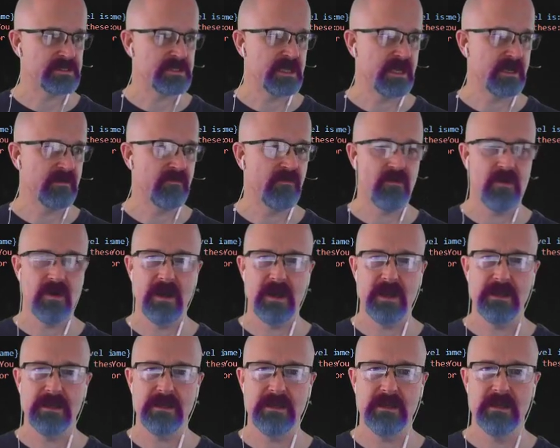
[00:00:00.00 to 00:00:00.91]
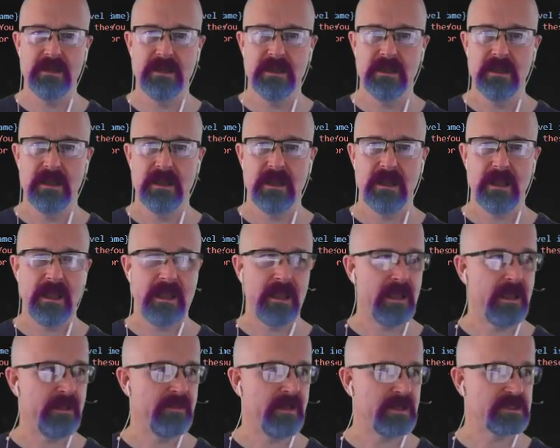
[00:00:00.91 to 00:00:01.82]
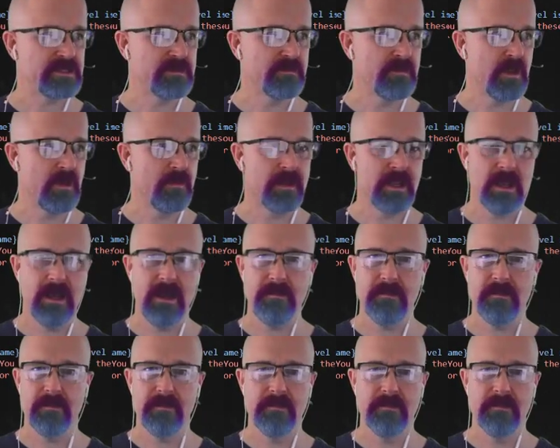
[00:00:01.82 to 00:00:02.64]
-1 and that should blow me up.